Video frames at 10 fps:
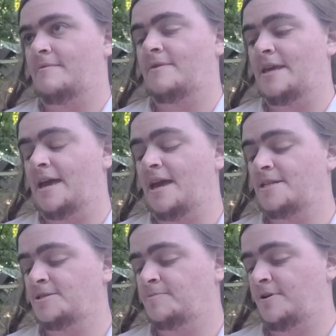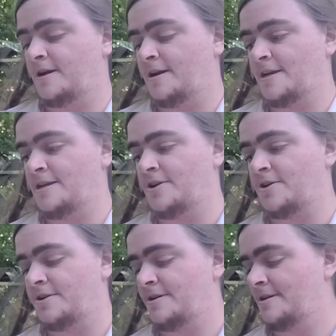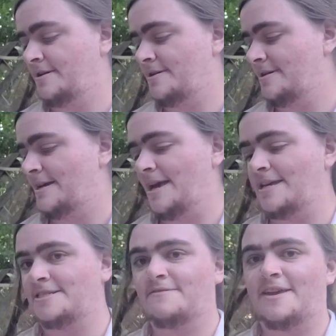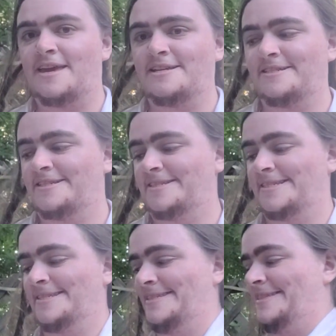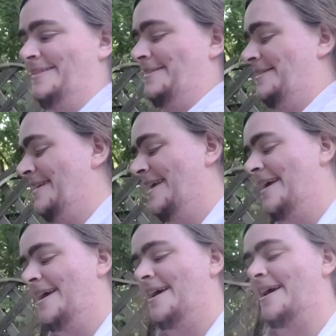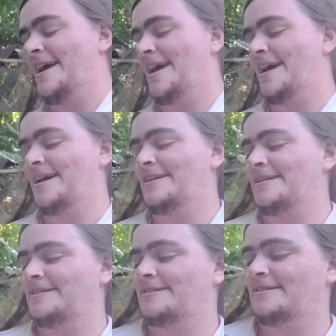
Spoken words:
the Ace Pride yarn, Ace of Cakes, and